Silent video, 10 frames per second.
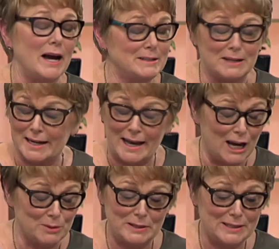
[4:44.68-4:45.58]
I, I
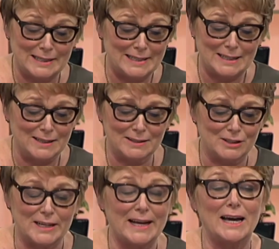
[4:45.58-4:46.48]
can't be the leader
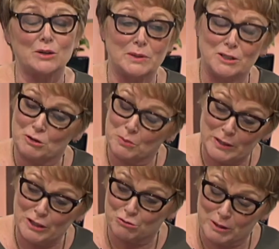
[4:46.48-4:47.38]
because I can't win, to,
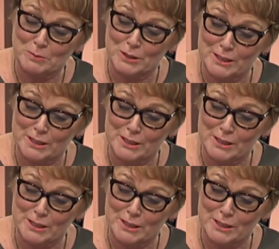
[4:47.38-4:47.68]
win, the trip to